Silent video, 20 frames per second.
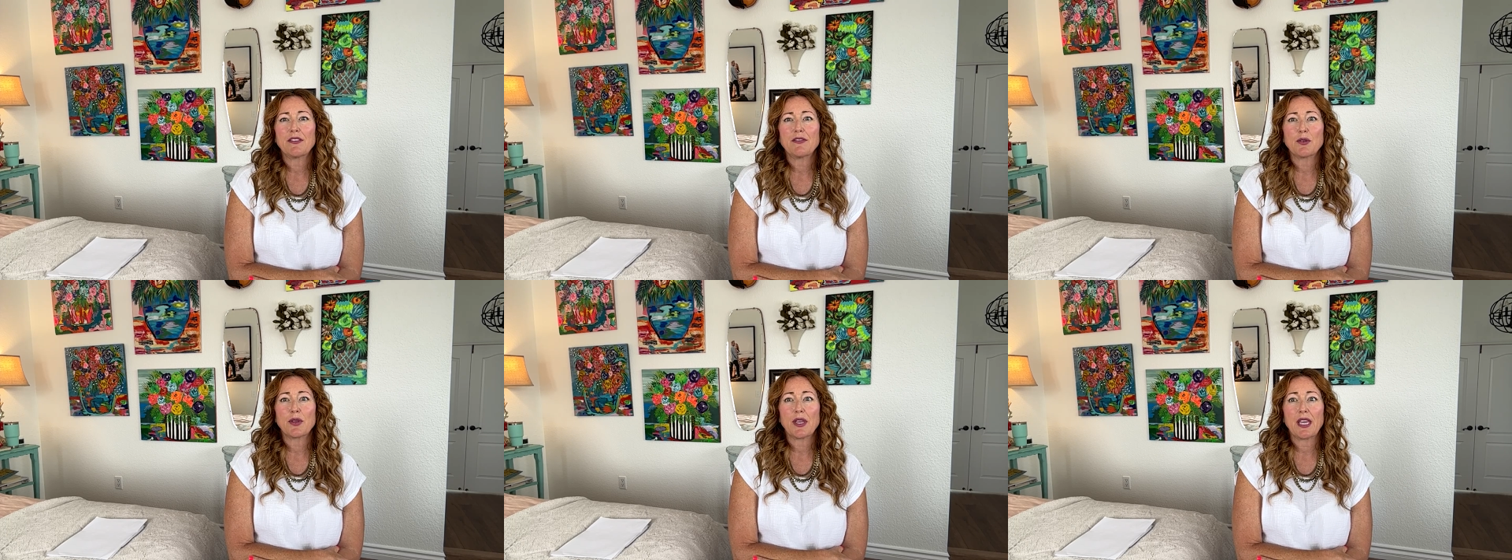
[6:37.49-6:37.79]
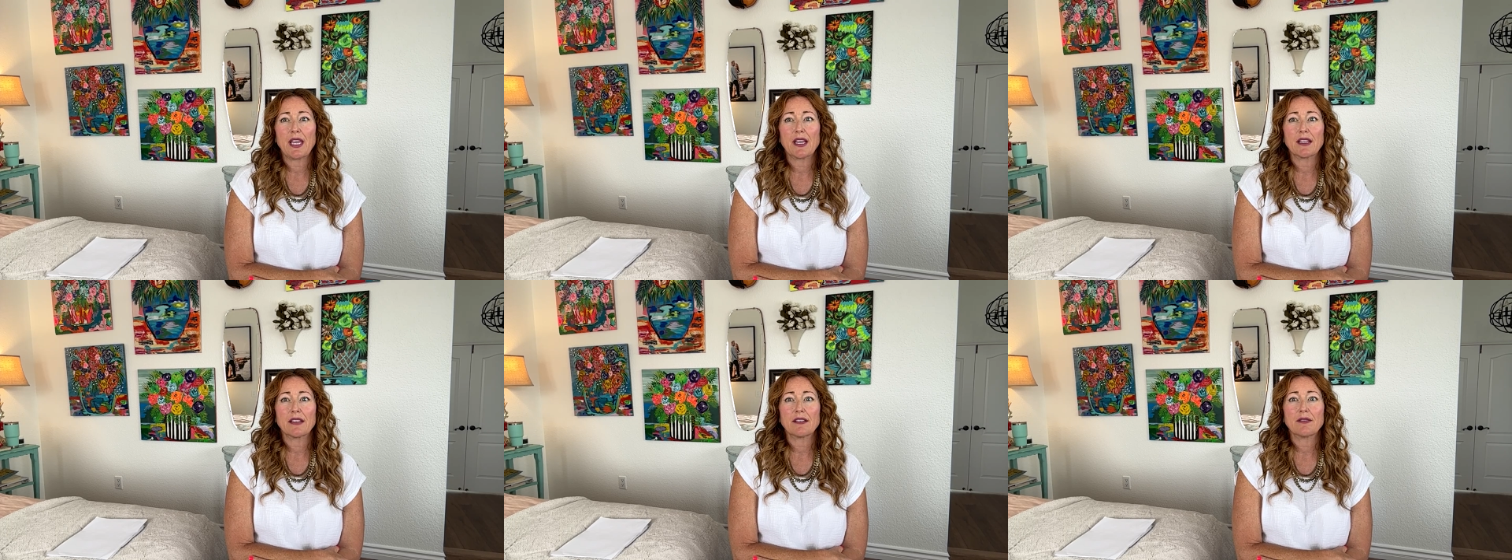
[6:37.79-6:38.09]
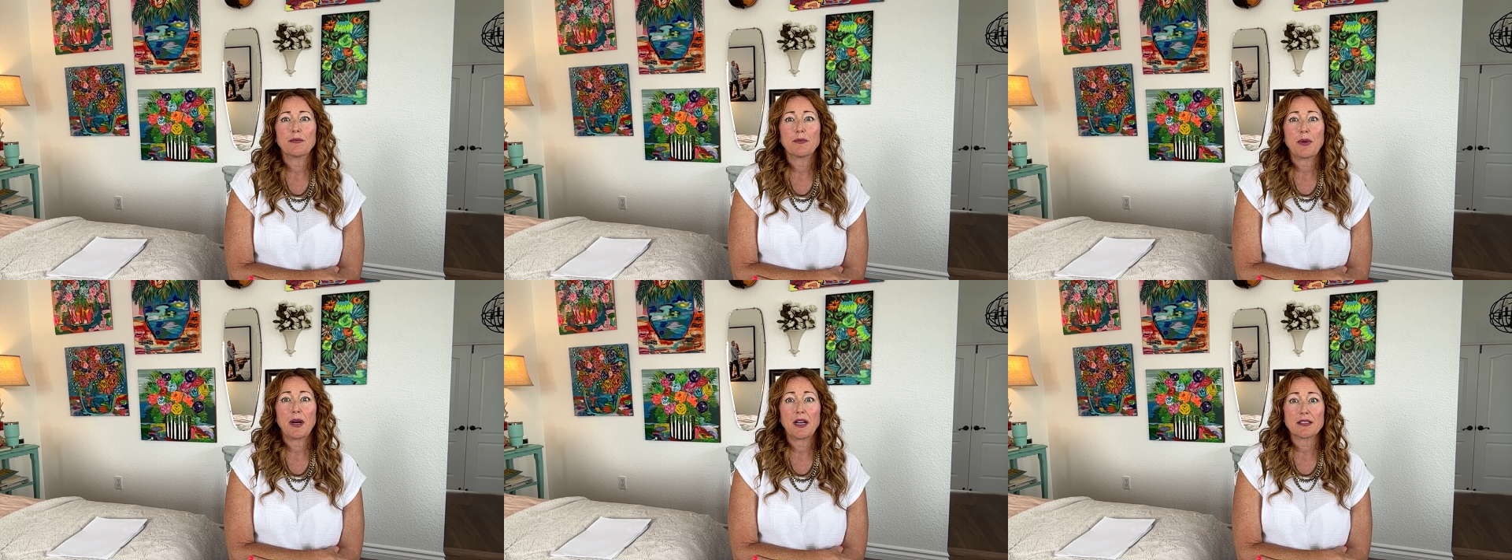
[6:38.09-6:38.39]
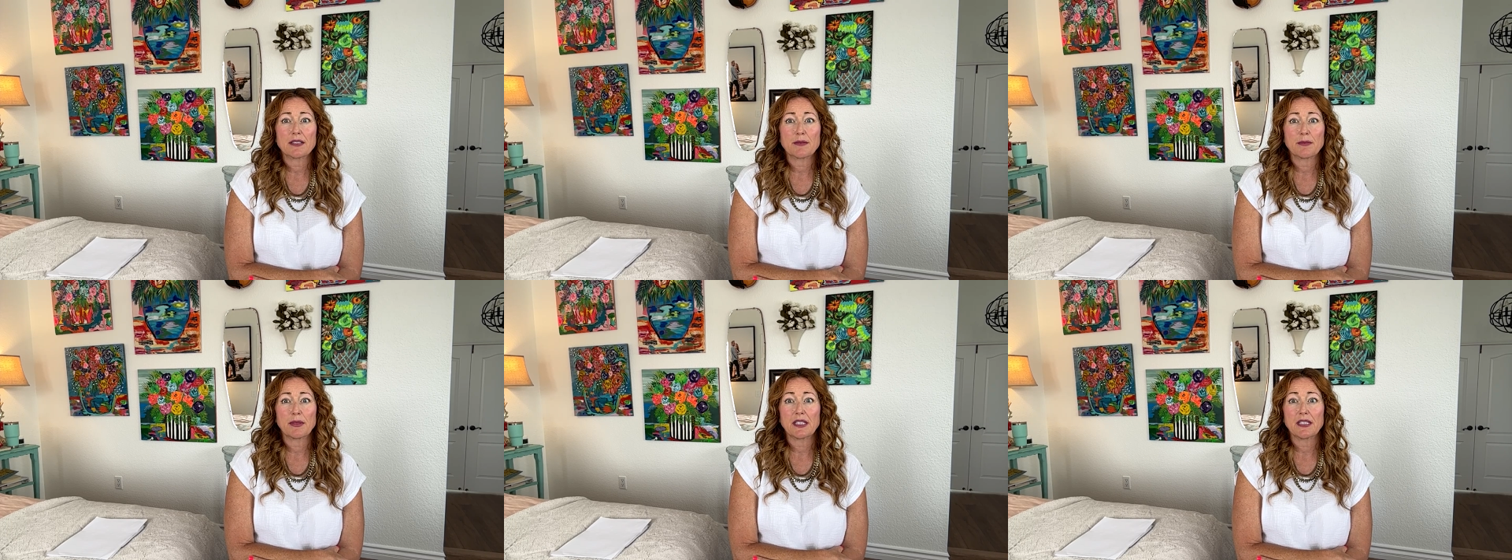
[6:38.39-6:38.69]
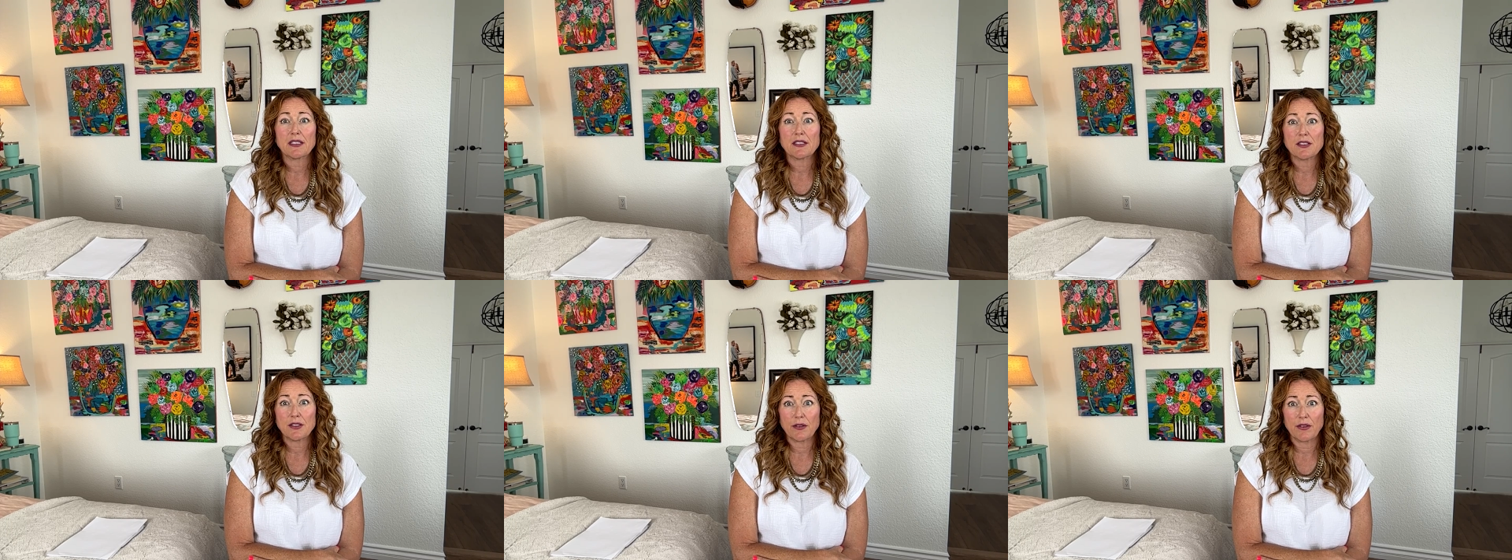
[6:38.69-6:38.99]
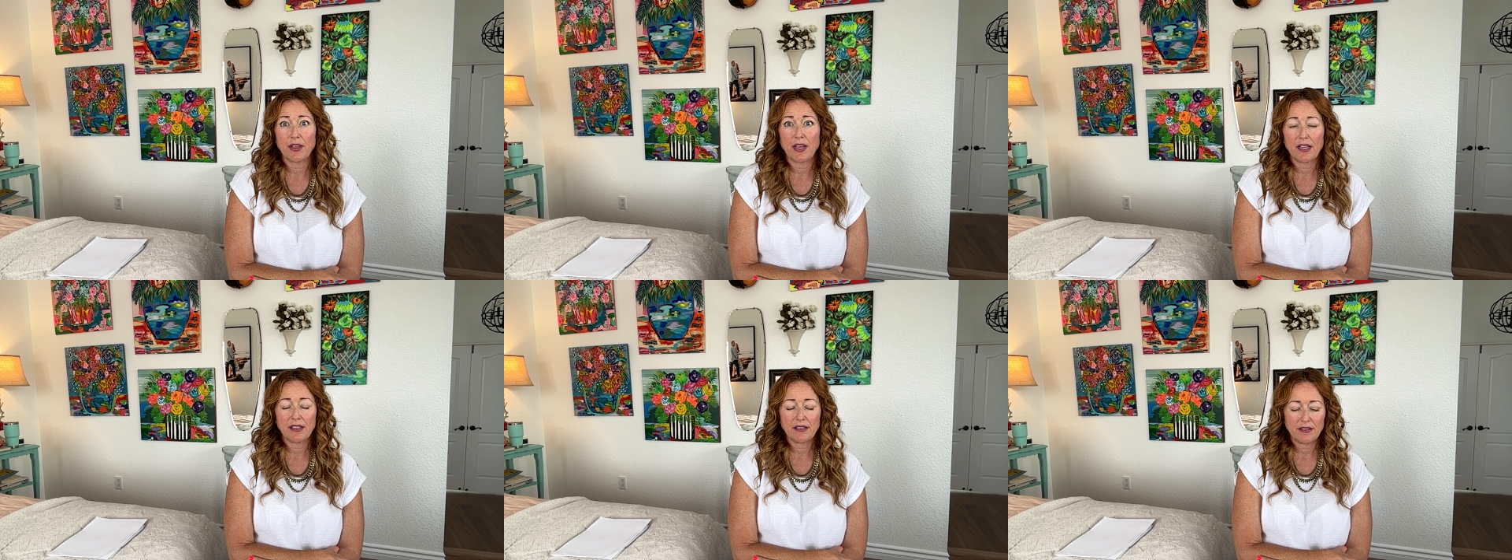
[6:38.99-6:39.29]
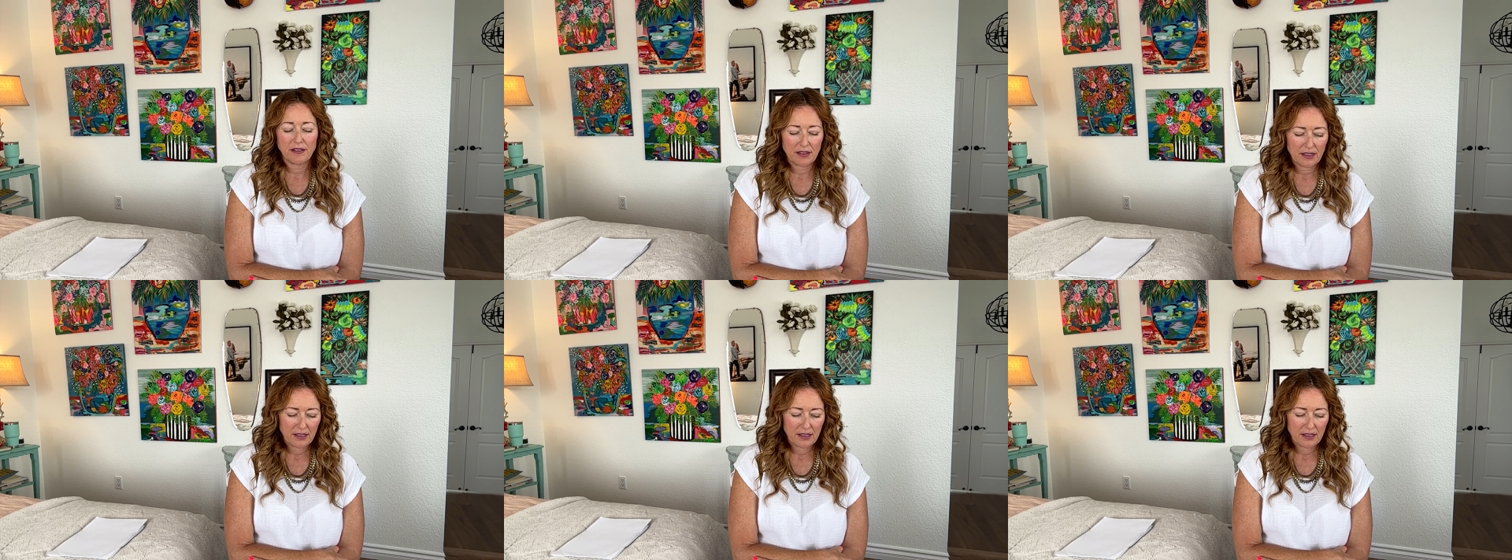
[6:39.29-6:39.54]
if you can possibly do that.